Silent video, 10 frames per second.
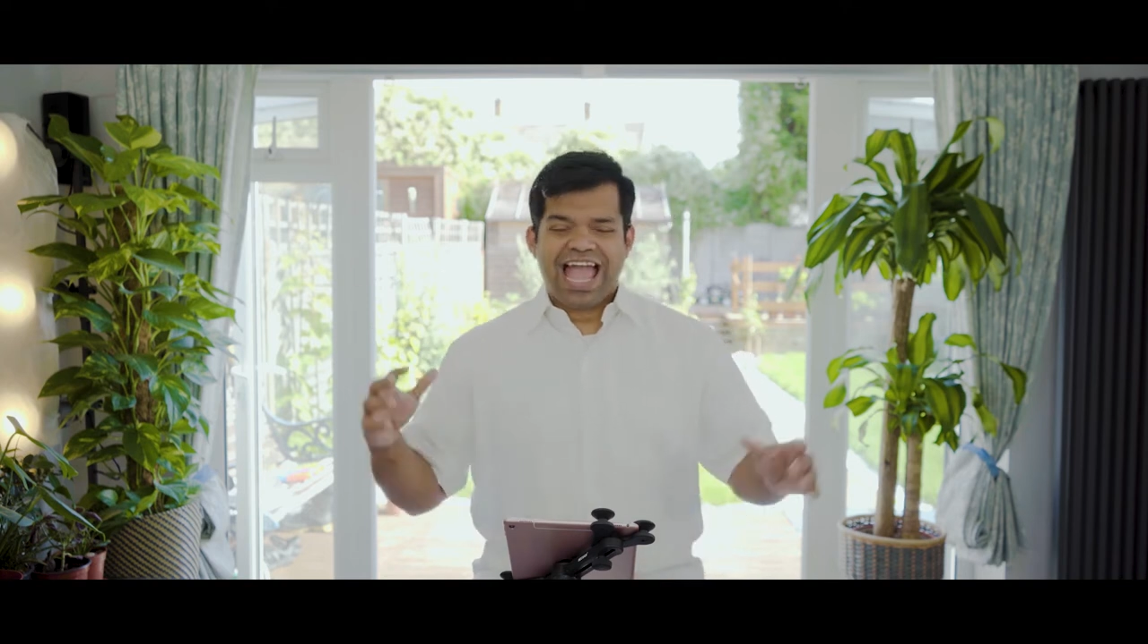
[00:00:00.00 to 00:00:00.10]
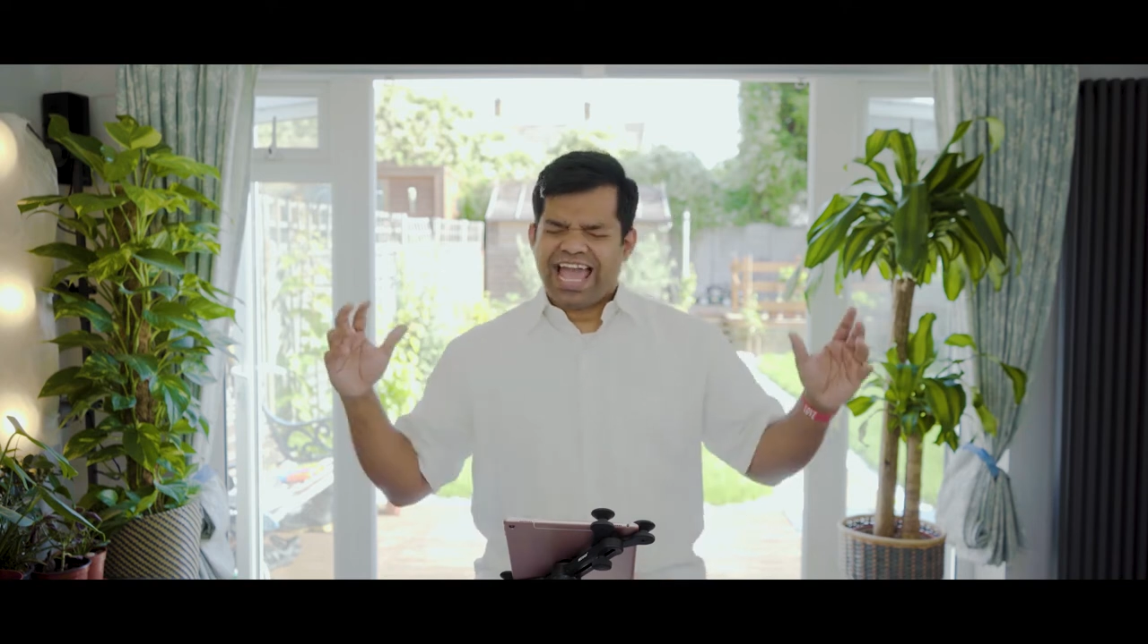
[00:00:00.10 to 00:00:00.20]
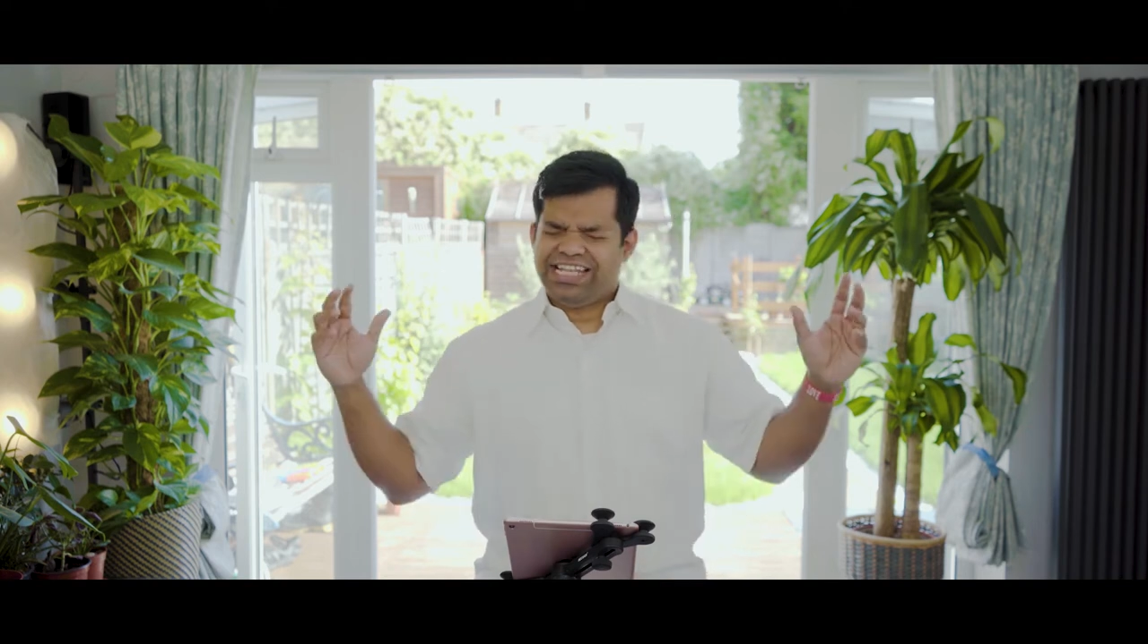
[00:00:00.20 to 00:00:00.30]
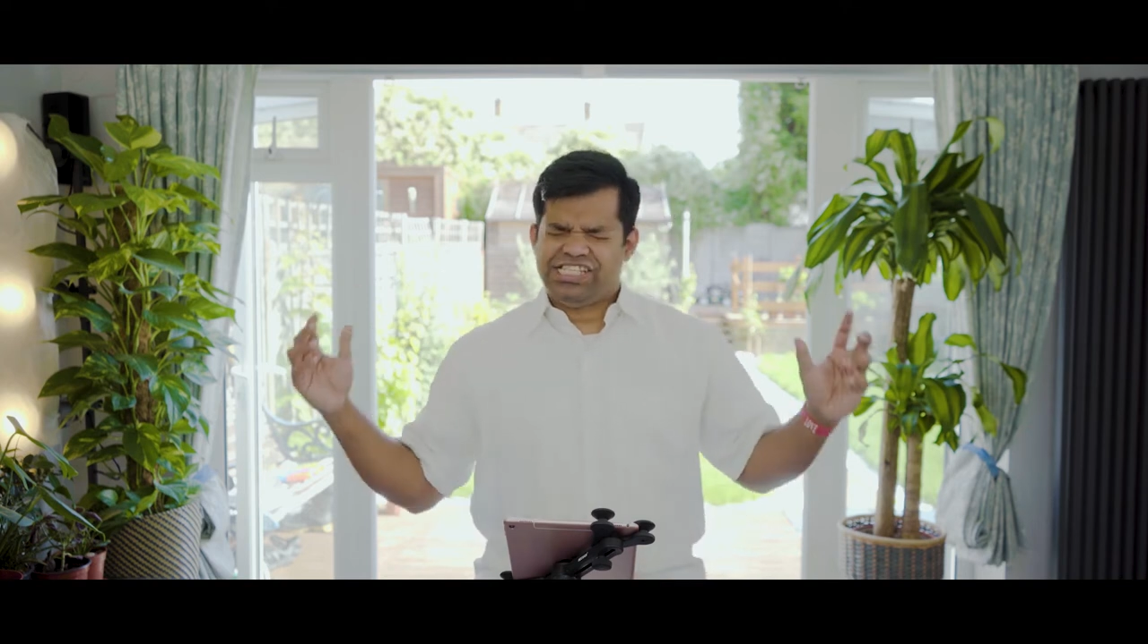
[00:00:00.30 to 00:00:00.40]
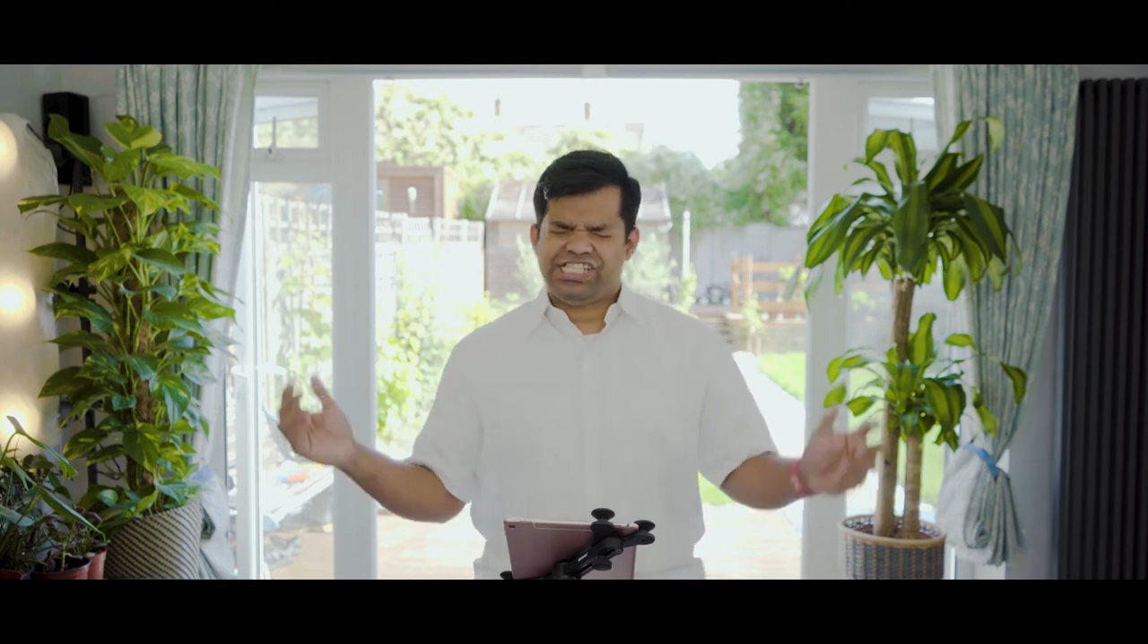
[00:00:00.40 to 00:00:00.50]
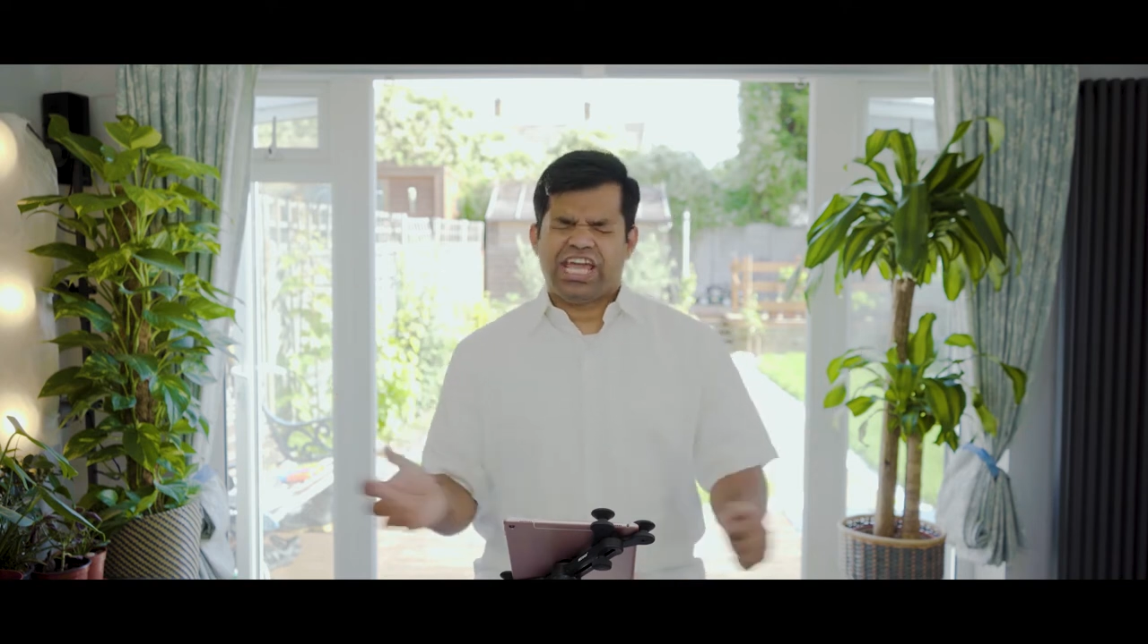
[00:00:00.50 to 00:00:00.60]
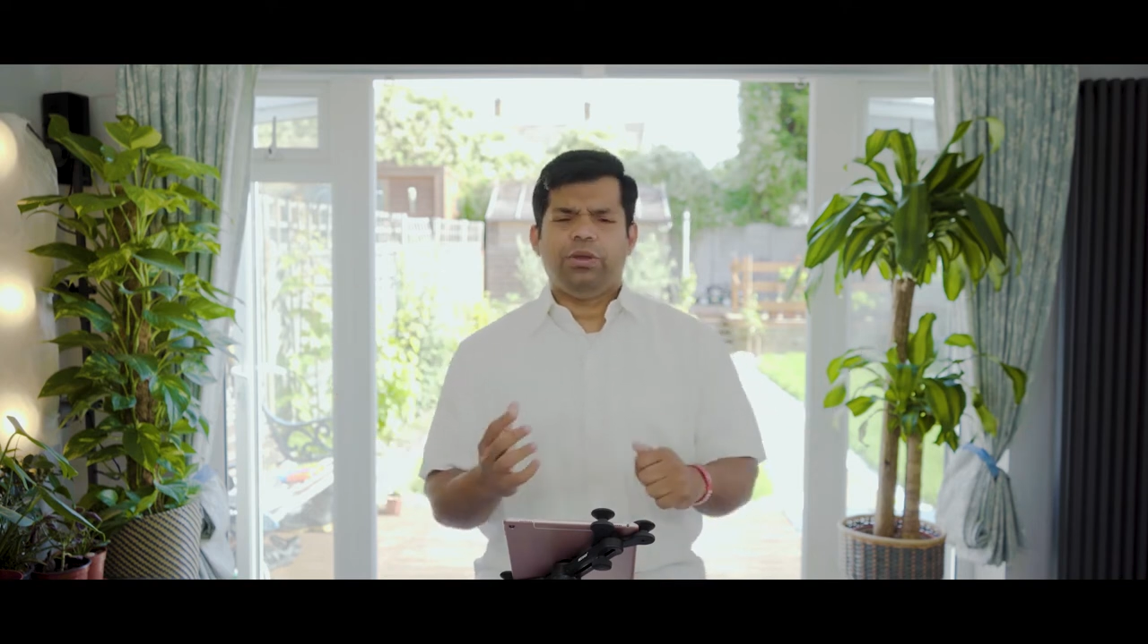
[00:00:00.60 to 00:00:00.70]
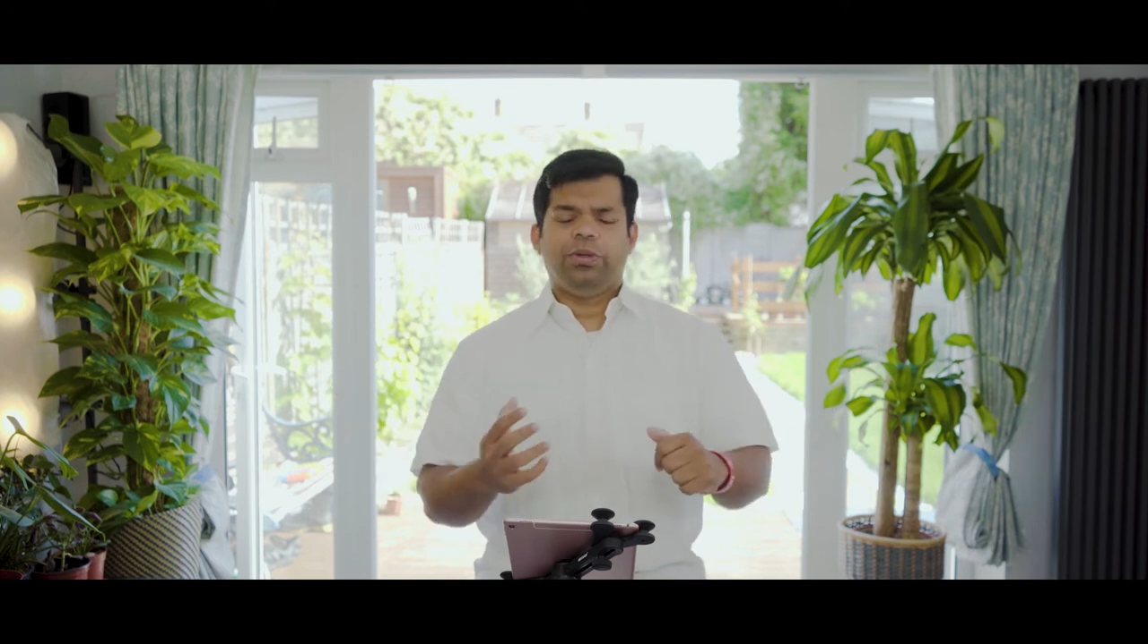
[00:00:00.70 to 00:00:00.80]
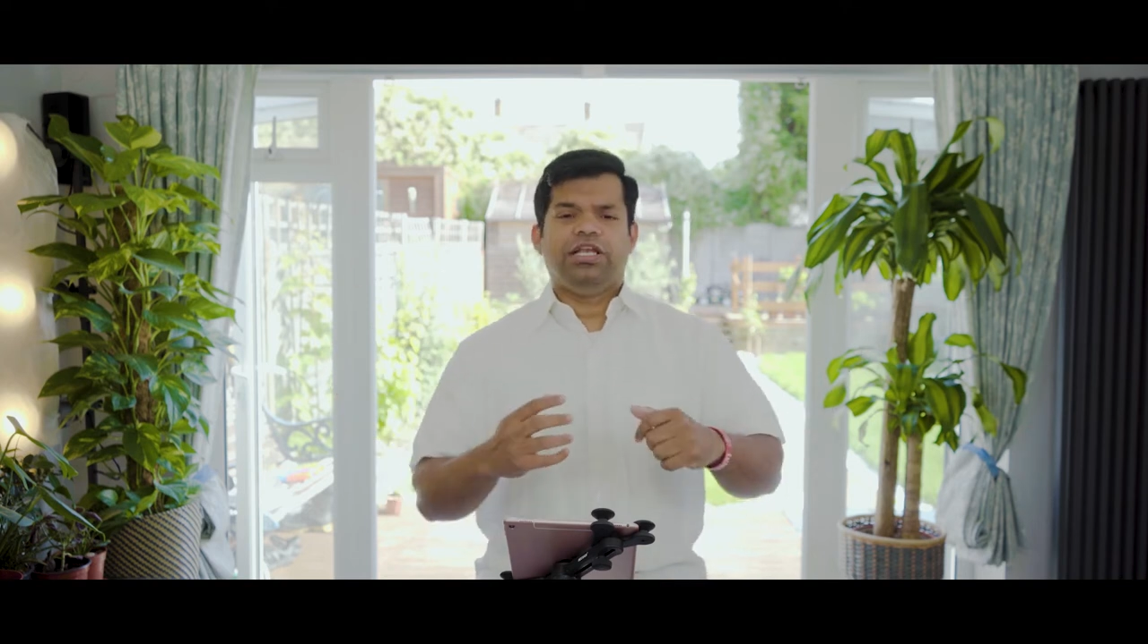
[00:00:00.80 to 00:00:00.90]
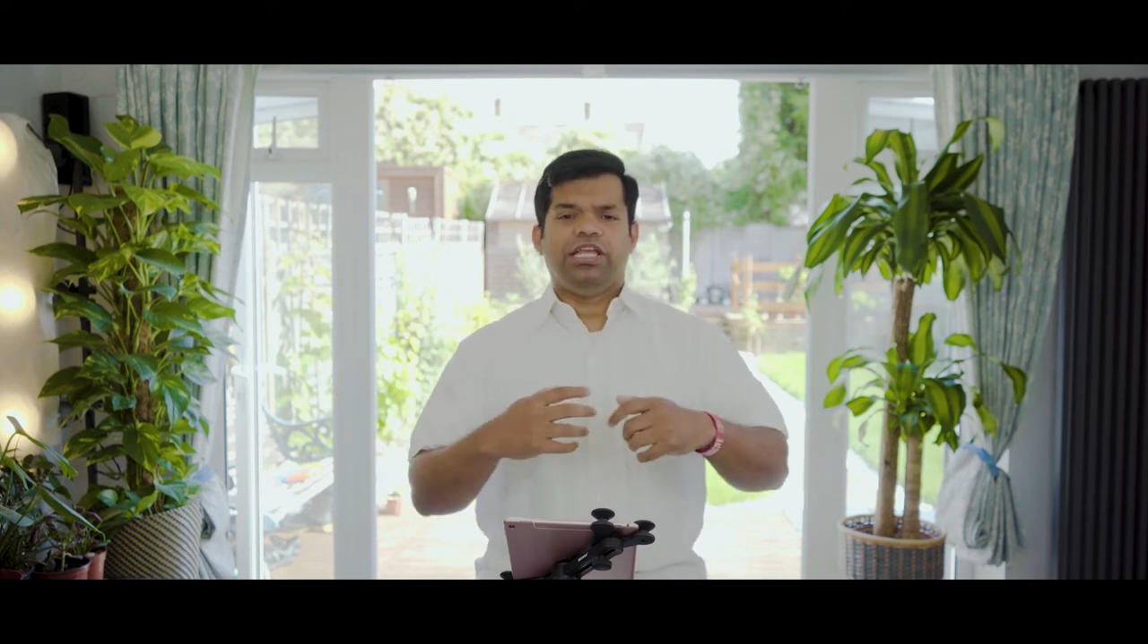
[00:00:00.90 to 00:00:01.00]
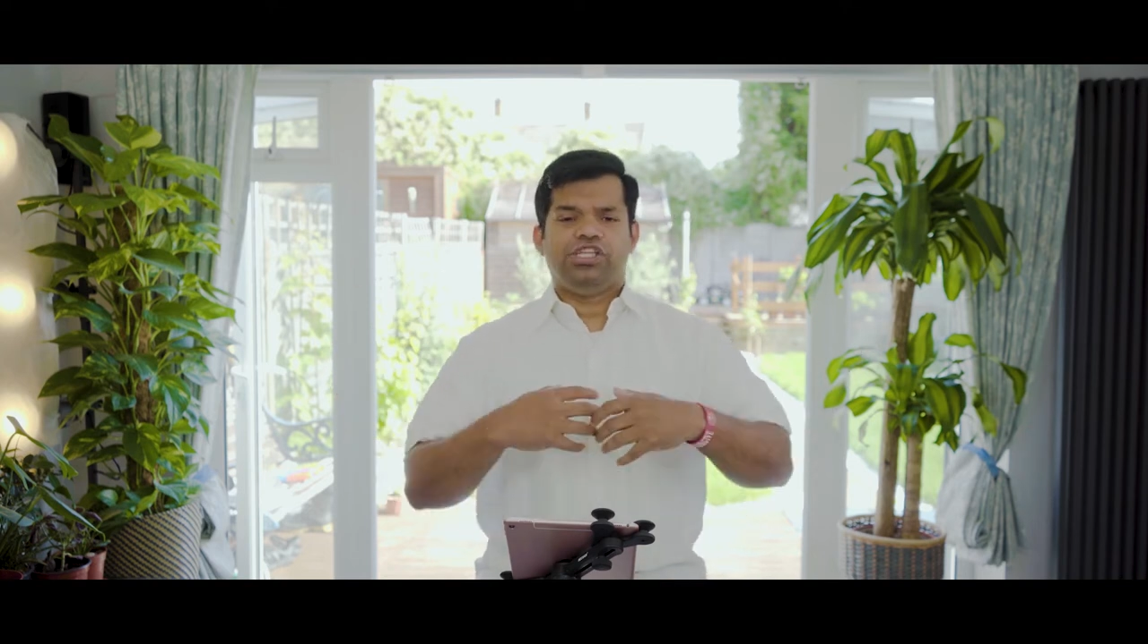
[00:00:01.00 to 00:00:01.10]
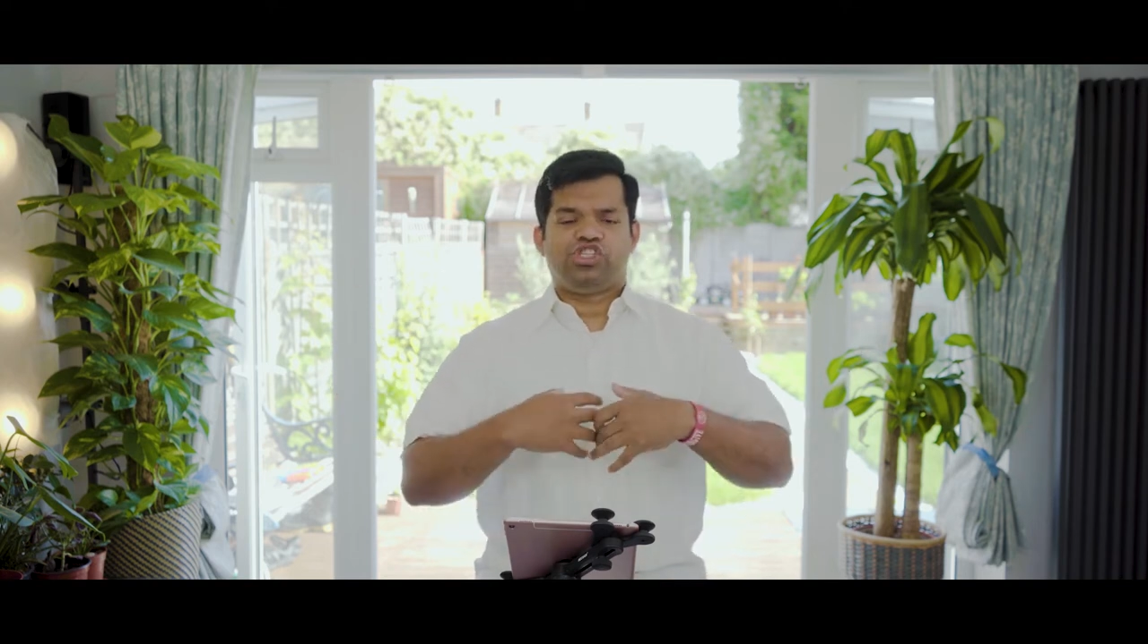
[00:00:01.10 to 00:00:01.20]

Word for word: and genuinely